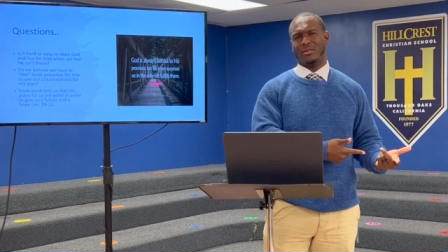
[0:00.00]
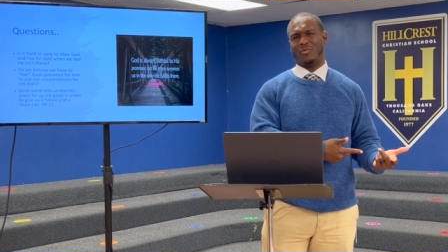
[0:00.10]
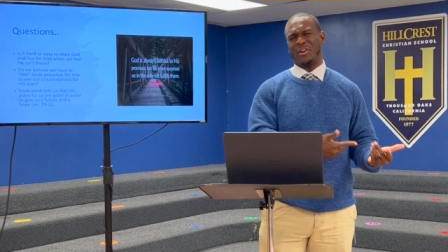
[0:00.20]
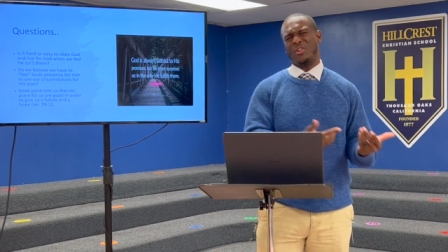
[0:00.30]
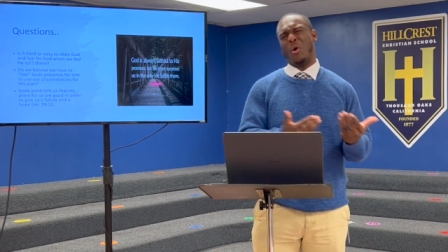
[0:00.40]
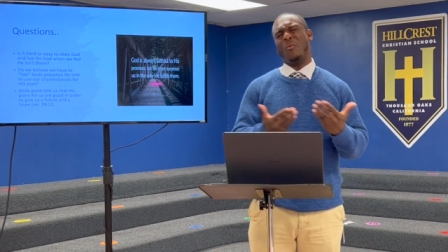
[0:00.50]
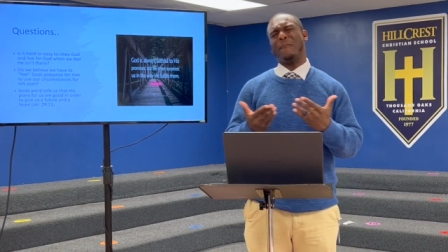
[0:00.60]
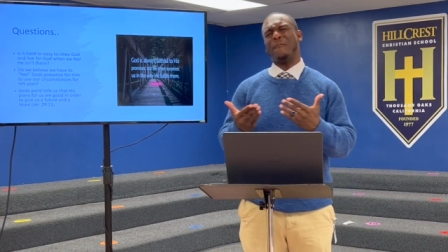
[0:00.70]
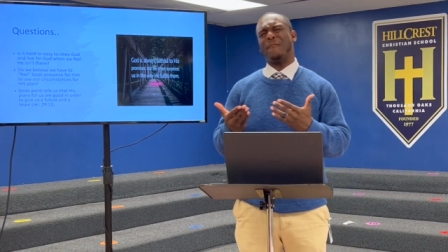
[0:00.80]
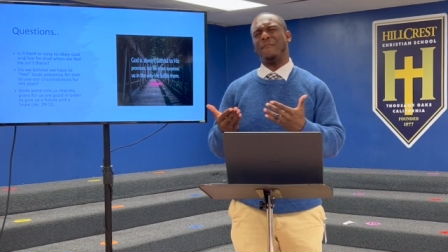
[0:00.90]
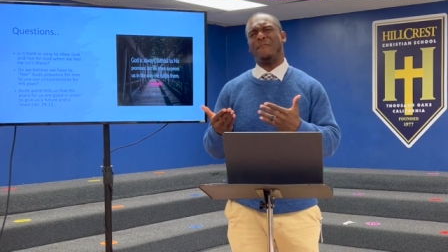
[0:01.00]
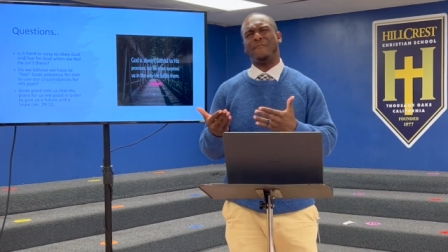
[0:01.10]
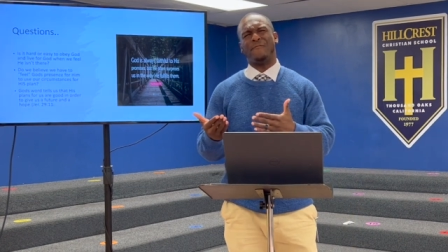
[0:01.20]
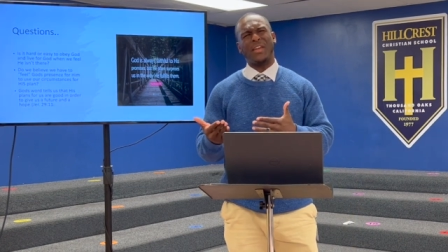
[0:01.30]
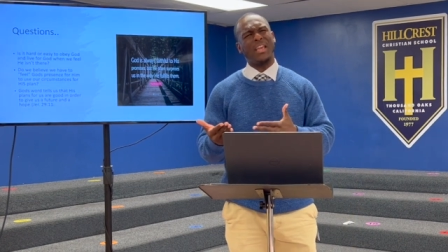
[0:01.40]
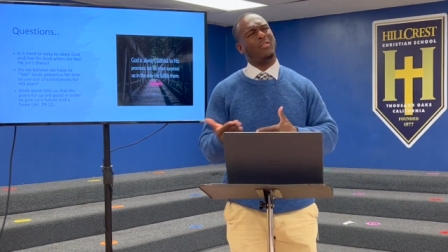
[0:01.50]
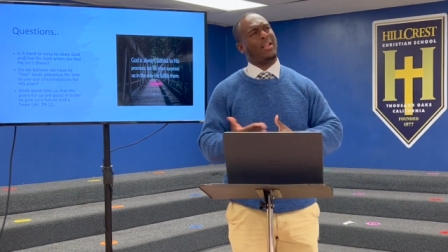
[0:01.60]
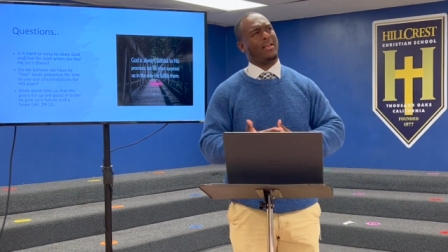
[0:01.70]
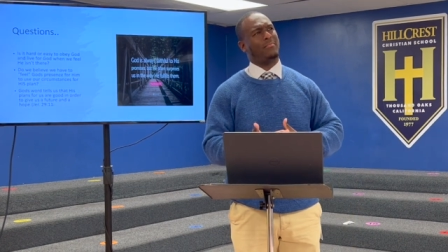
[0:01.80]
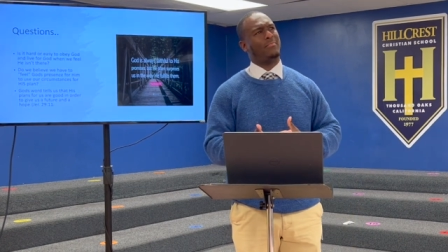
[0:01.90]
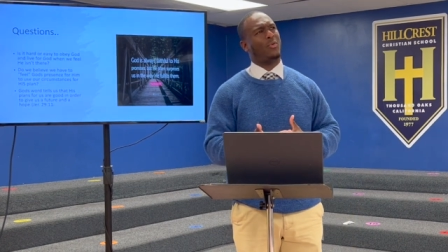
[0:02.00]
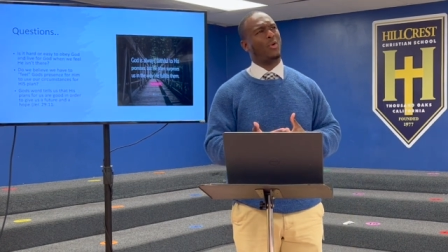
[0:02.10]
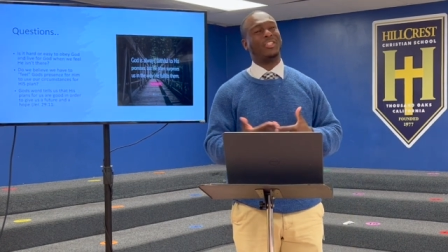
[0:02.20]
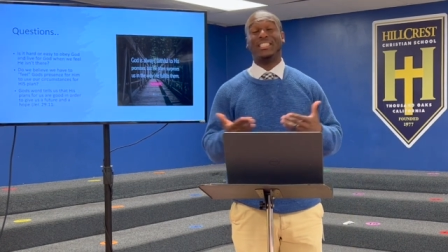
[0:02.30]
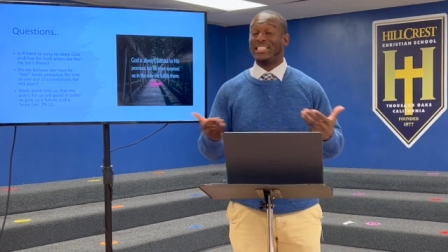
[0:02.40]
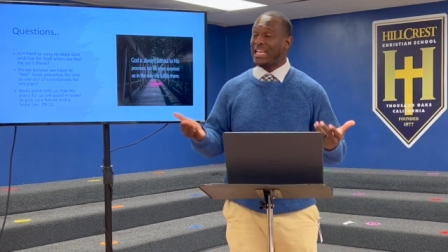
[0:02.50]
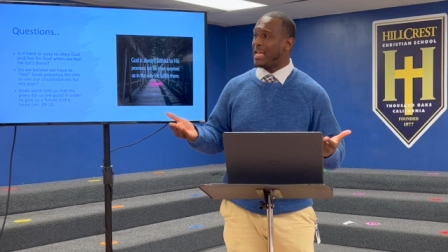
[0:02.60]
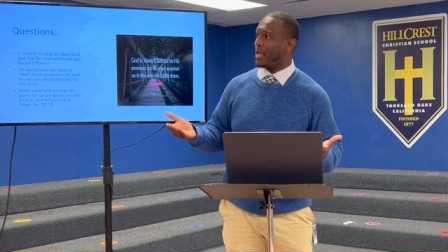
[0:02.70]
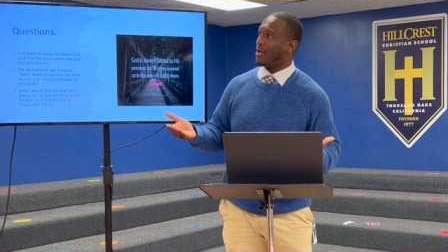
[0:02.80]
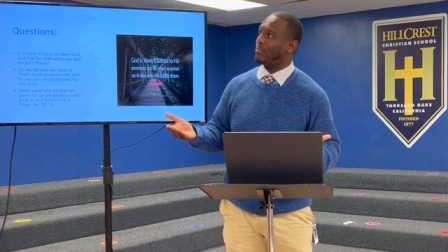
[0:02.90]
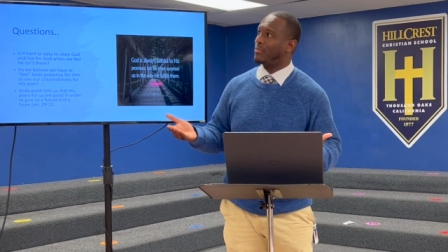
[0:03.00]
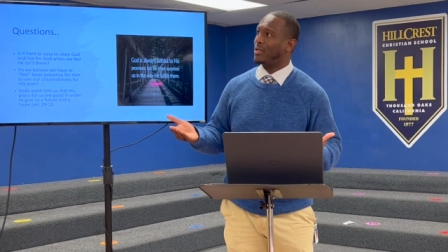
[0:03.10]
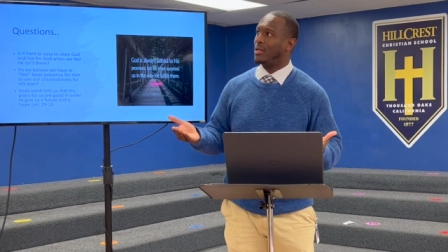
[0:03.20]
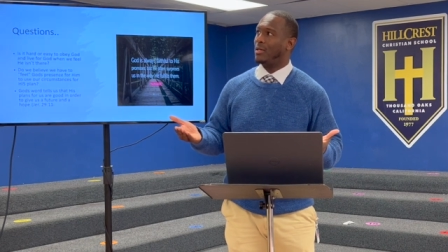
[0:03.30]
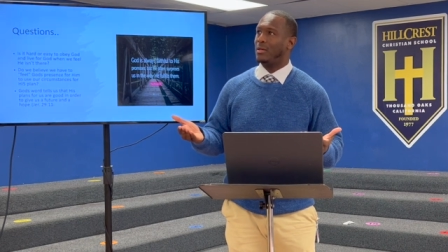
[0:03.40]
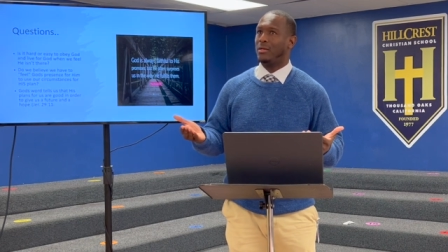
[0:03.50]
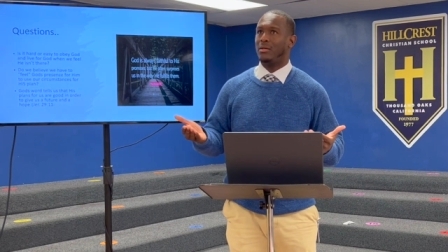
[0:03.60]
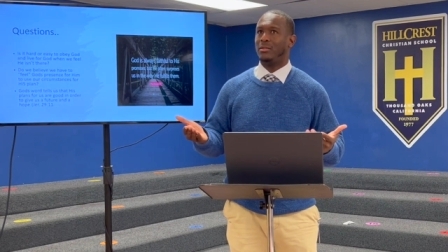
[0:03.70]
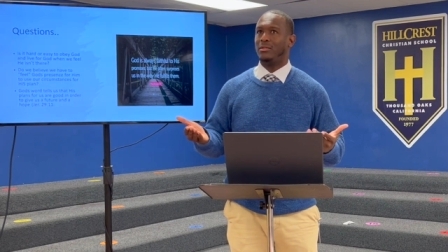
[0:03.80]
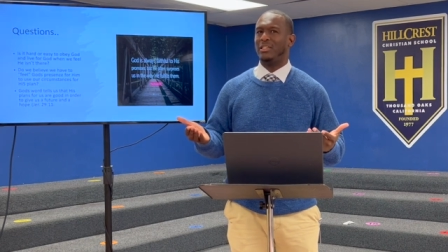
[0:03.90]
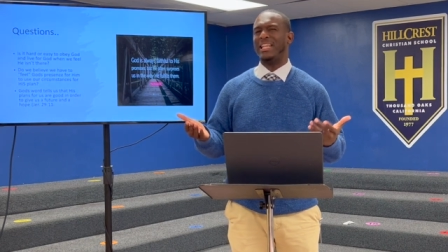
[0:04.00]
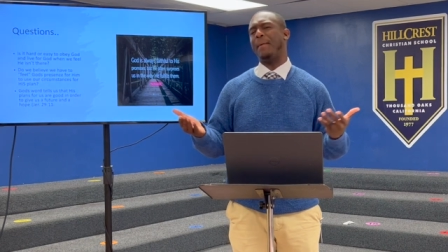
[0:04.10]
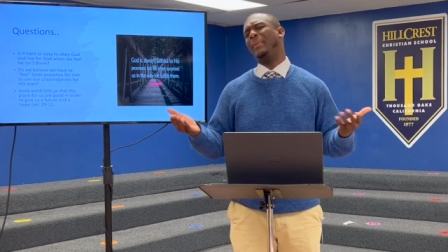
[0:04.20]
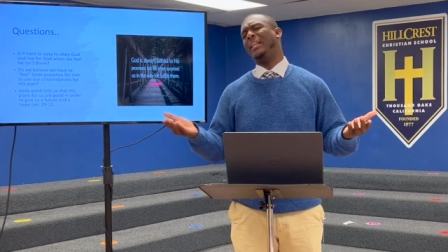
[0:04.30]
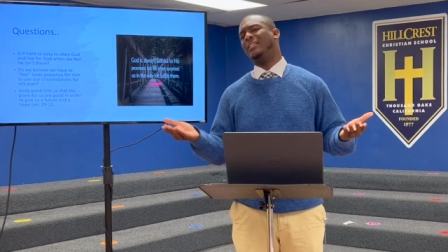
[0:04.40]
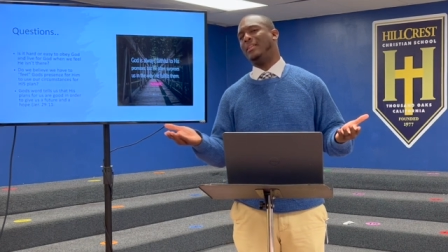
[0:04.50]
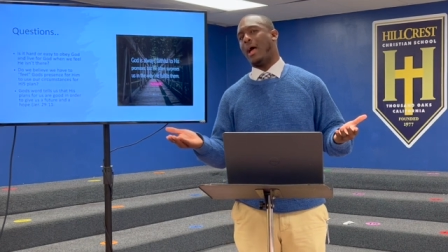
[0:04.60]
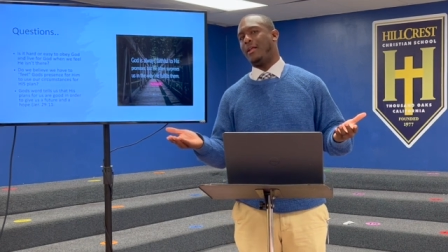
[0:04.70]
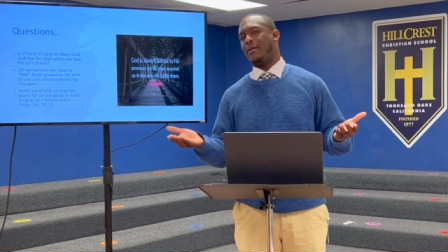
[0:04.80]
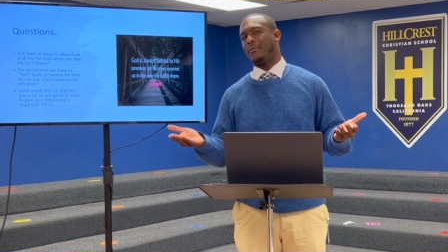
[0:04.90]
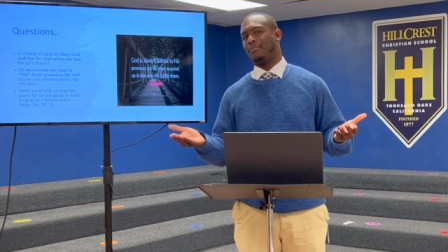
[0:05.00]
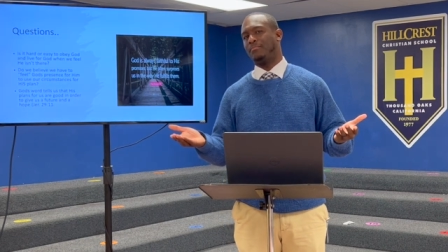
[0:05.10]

If I don't feel Him or see Him, does that mean He's not here?